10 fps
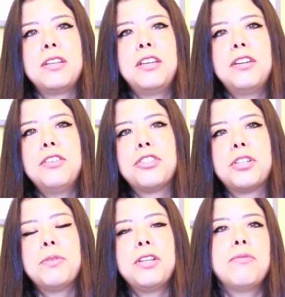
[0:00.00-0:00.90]
Here in
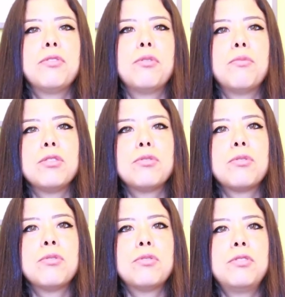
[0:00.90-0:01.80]
Germany, if you don't want
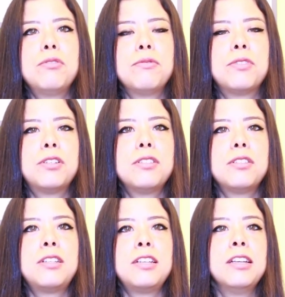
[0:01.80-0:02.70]
to go to the
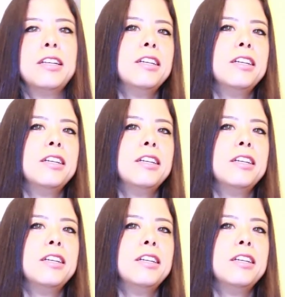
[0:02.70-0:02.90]
university,